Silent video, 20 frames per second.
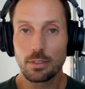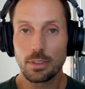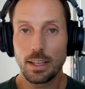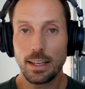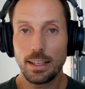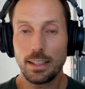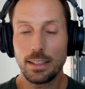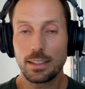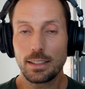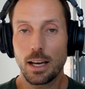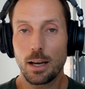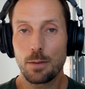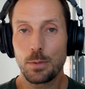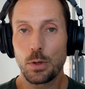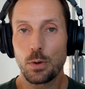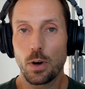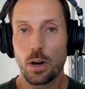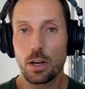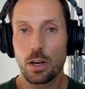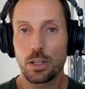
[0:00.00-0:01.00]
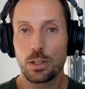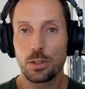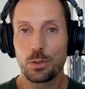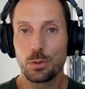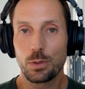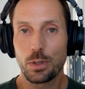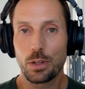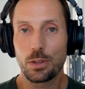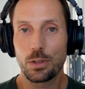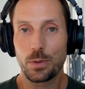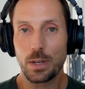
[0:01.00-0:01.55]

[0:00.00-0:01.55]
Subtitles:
Anytime you argue with the